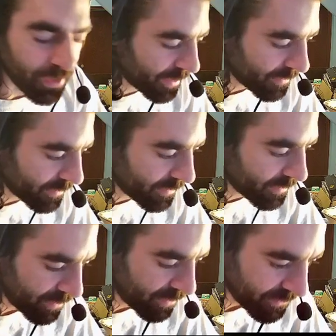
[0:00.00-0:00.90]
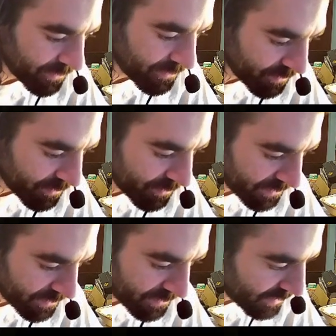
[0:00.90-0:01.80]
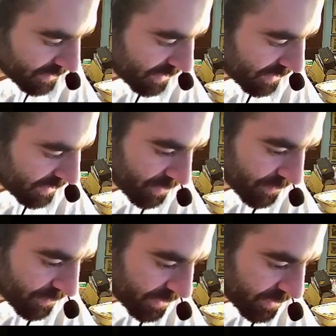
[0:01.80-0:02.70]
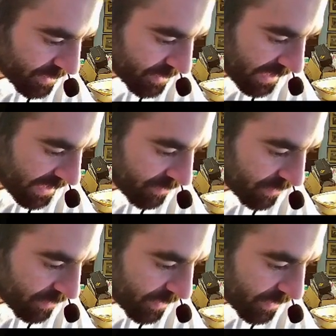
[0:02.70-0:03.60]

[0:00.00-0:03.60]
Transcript: the teeth for some reason. I should really just get into it.